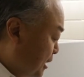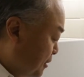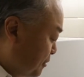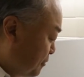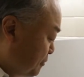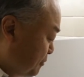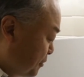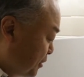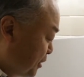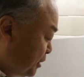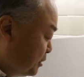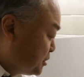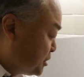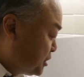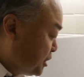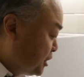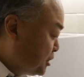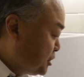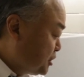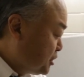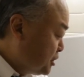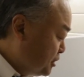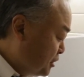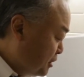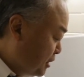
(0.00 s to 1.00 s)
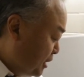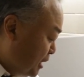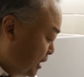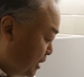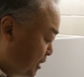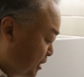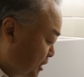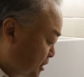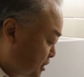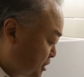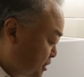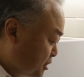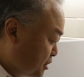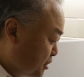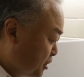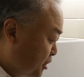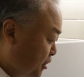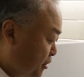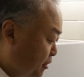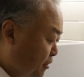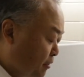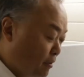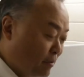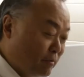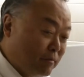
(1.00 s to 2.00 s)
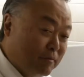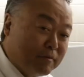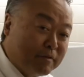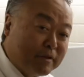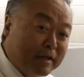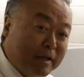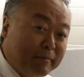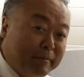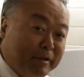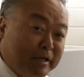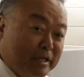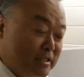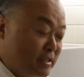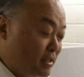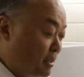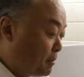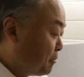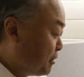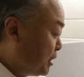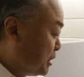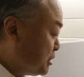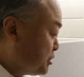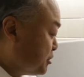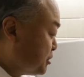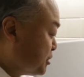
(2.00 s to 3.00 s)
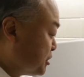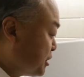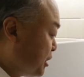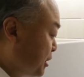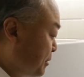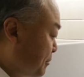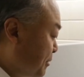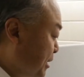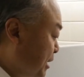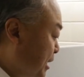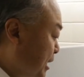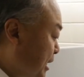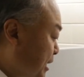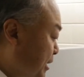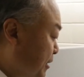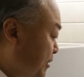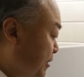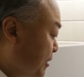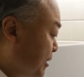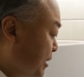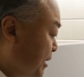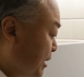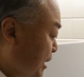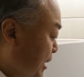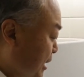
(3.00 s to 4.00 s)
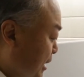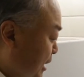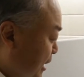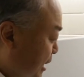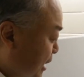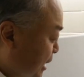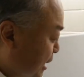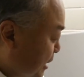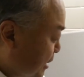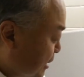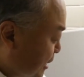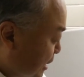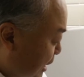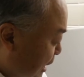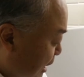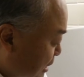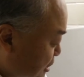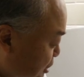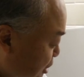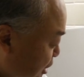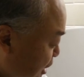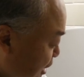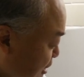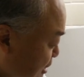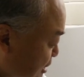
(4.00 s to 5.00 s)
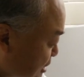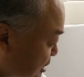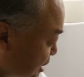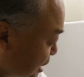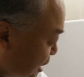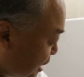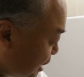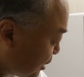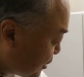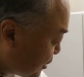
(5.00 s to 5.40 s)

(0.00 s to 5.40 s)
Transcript: high efficiency uh, usage in this urinal. That means the pressure is a little bit higher. And as you can see